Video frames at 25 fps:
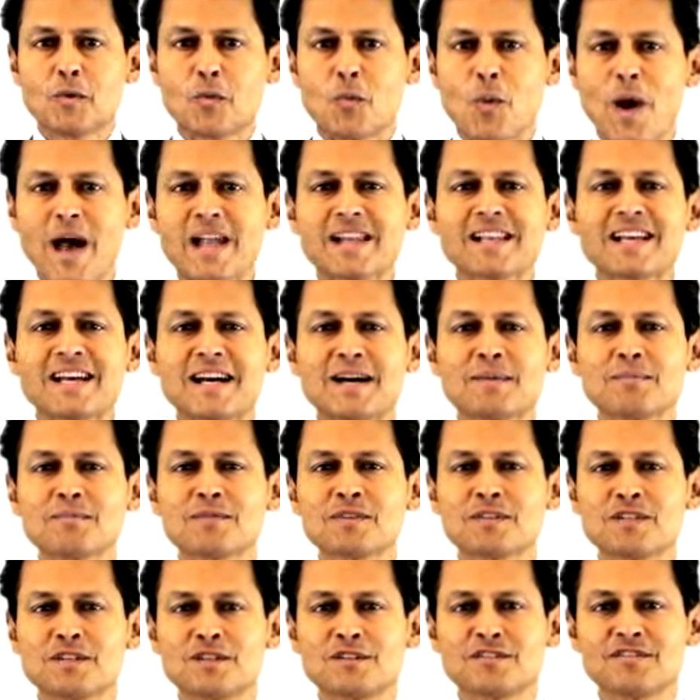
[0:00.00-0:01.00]

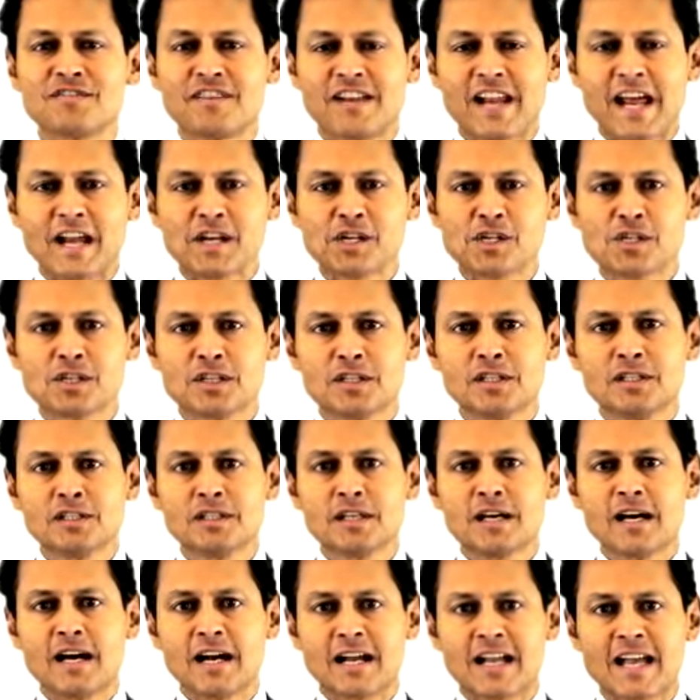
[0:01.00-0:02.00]
Welcome to
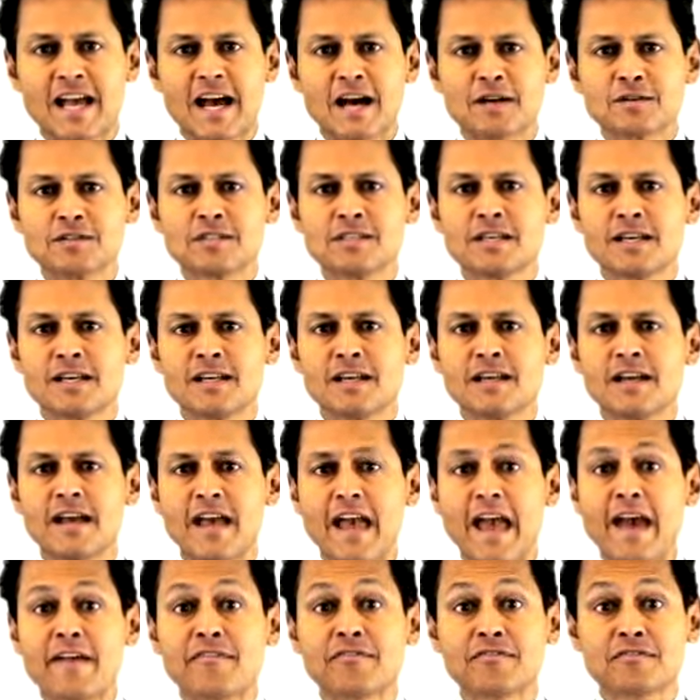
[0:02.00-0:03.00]
Financial Accounting
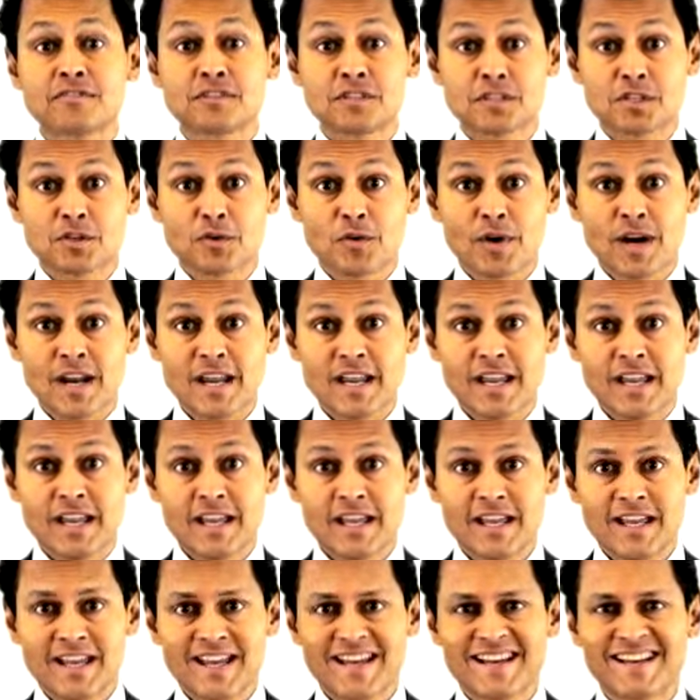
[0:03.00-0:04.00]
F3,
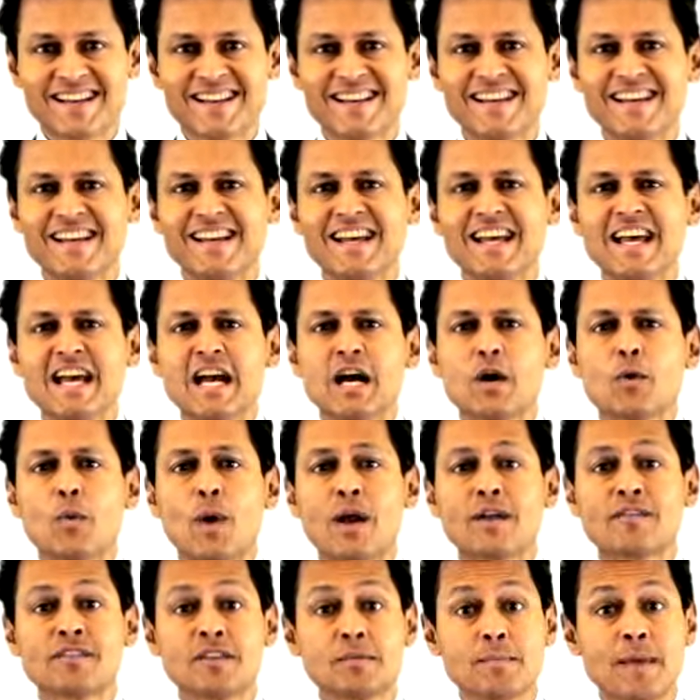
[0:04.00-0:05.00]

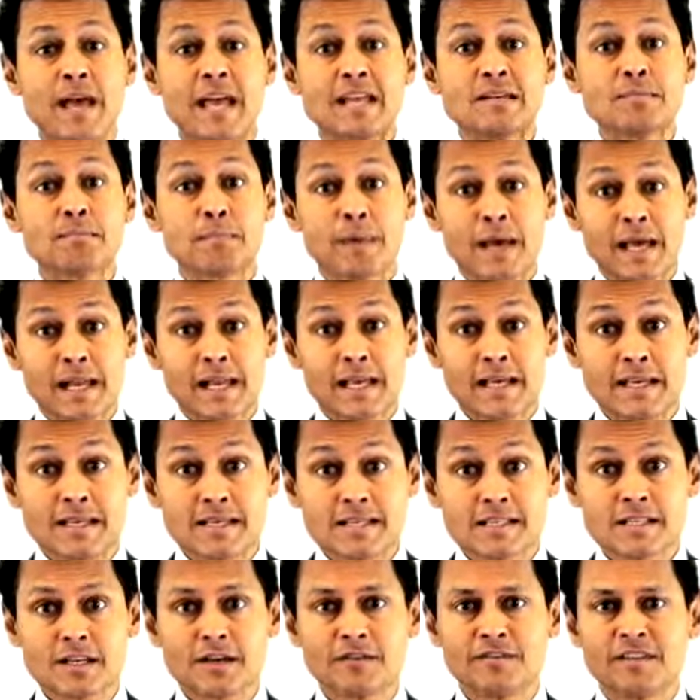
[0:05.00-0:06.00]
one of the main
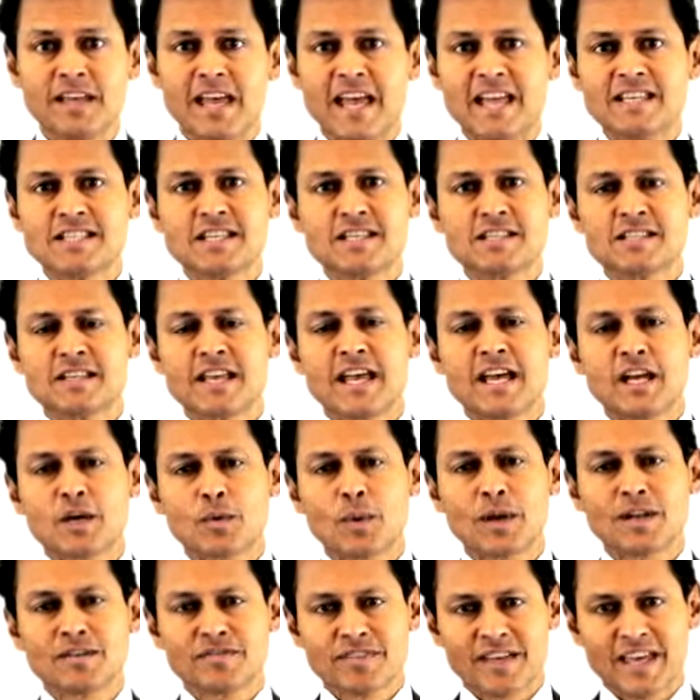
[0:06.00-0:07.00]
pillars of the ACCA
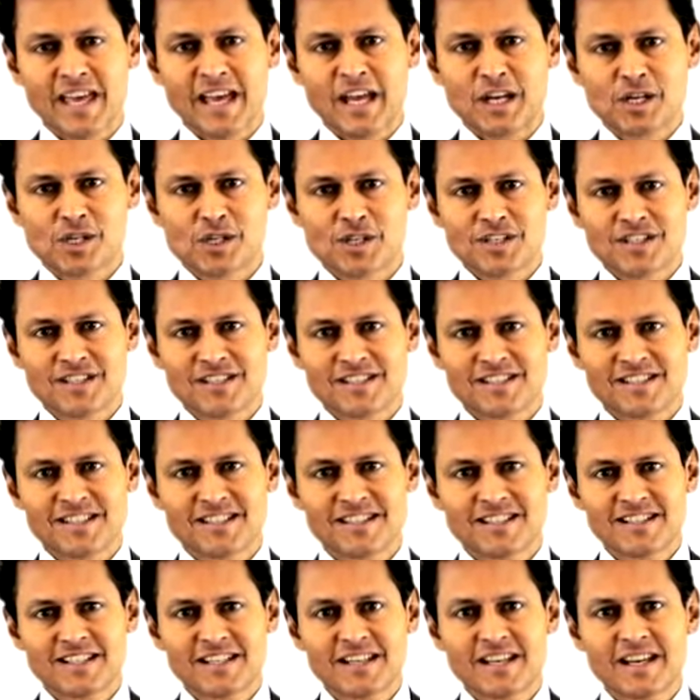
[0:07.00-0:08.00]
qualification.
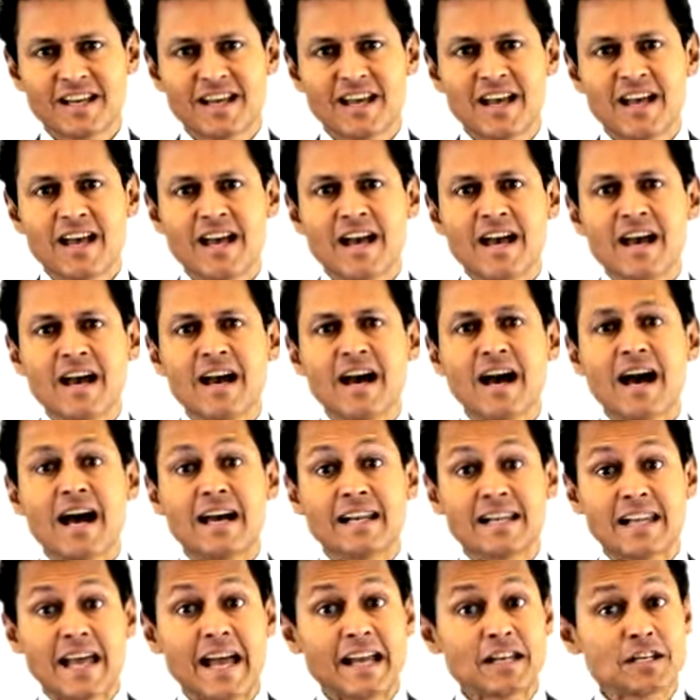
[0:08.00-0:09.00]

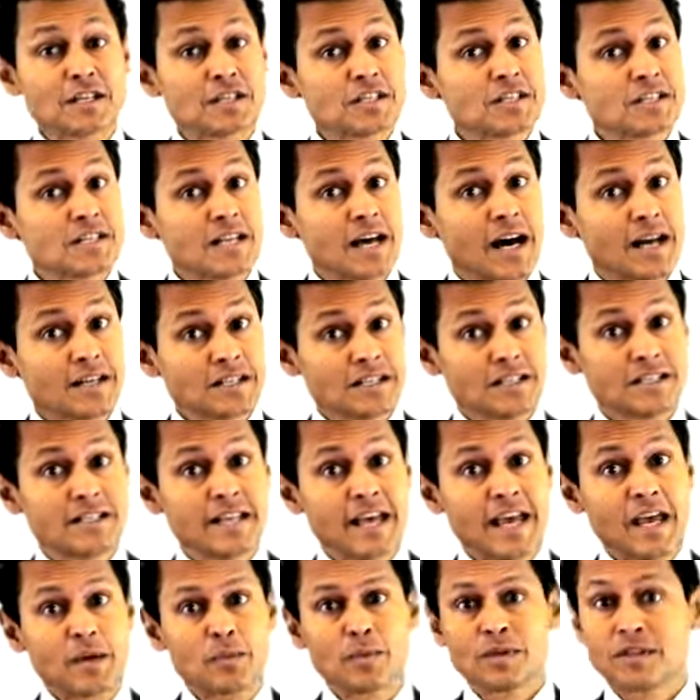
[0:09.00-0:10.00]
I'd like to start
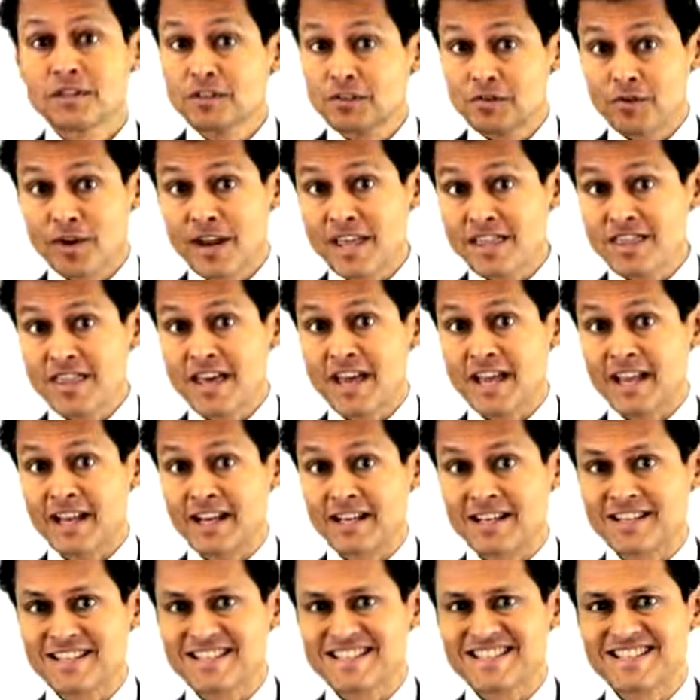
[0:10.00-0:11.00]
today with three
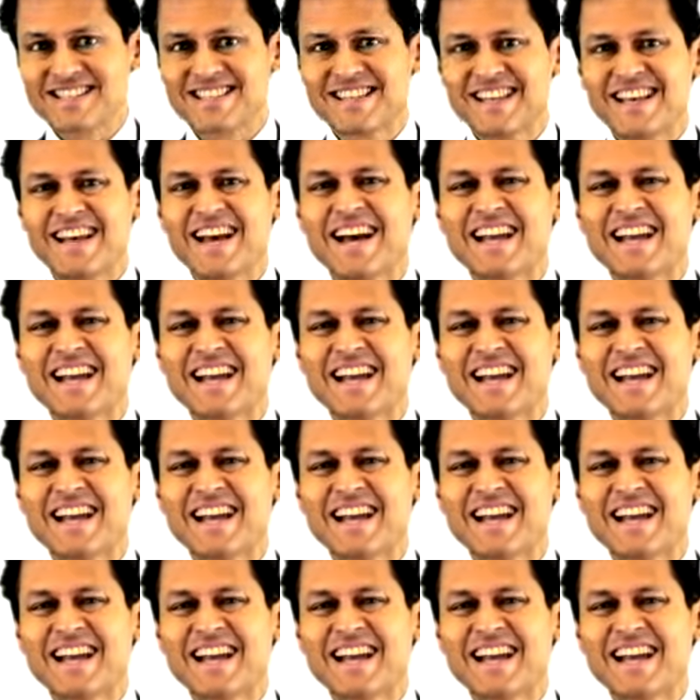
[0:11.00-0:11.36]
things.